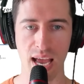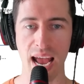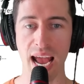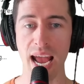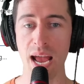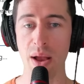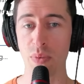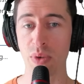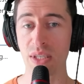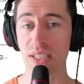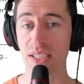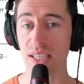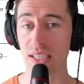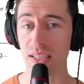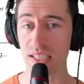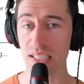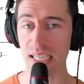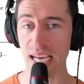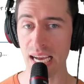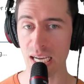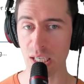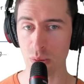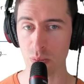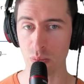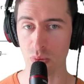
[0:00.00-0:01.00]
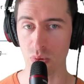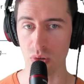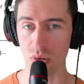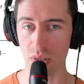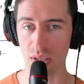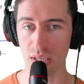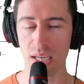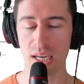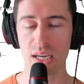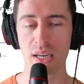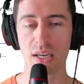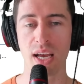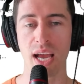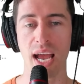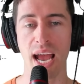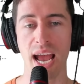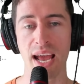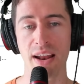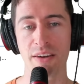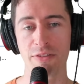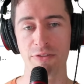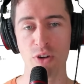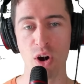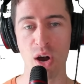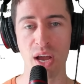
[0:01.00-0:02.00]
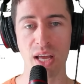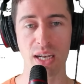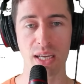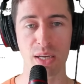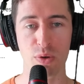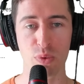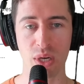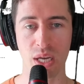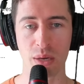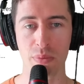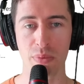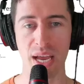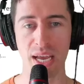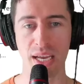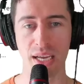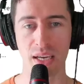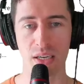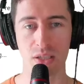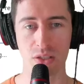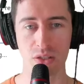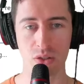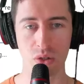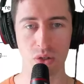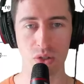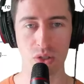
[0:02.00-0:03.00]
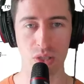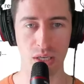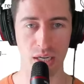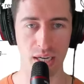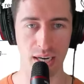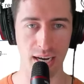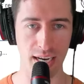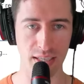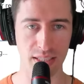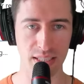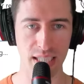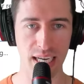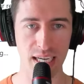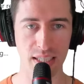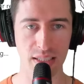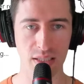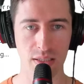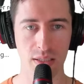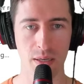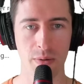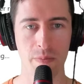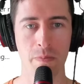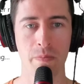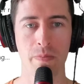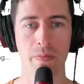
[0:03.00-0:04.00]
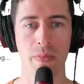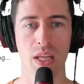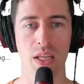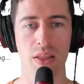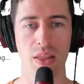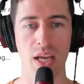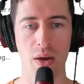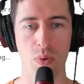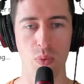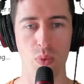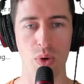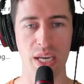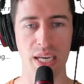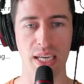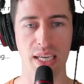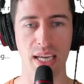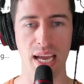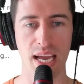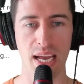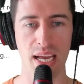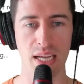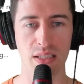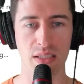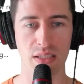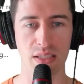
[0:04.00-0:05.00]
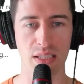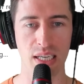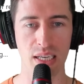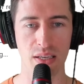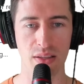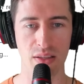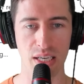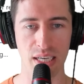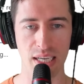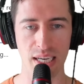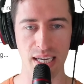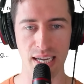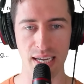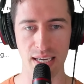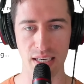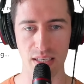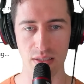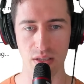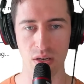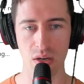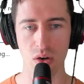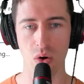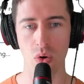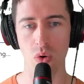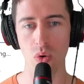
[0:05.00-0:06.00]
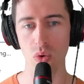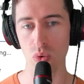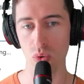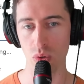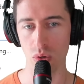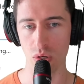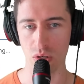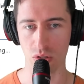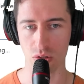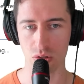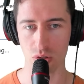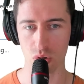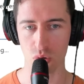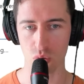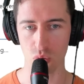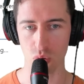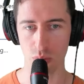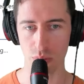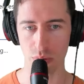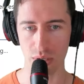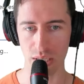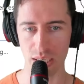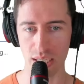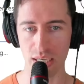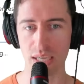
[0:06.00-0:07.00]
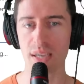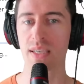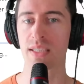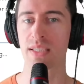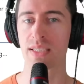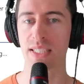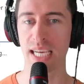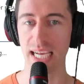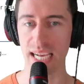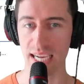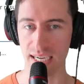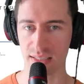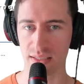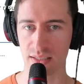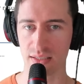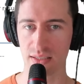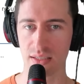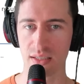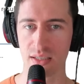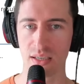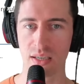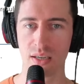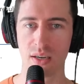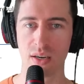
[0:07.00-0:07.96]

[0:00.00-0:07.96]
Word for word: And we see the dashboard. And finally, we can make an assertion in our test that we can see the it all looks strawberry text.